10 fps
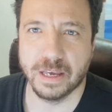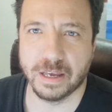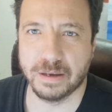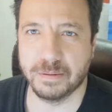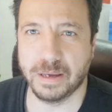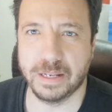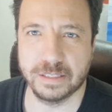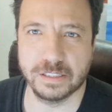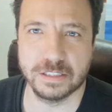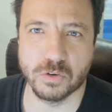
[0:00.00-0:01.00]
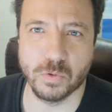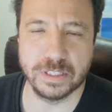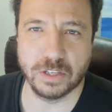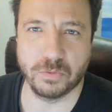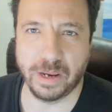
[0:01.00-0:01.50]
And this is
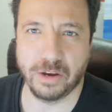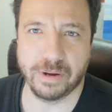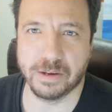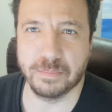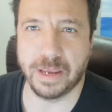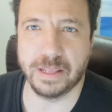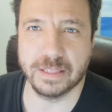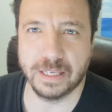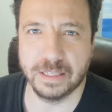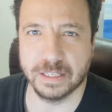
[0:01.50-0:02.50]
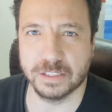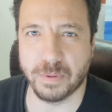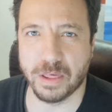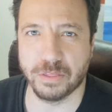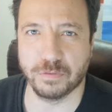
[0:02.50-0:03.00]
coins that we recommend in this
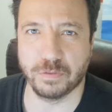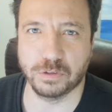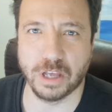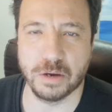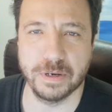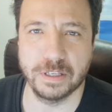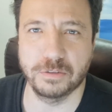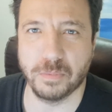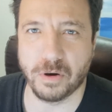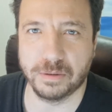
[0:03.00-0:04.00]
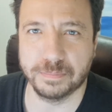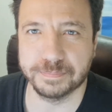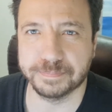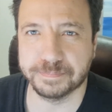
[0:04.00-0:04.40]
month of October to buy.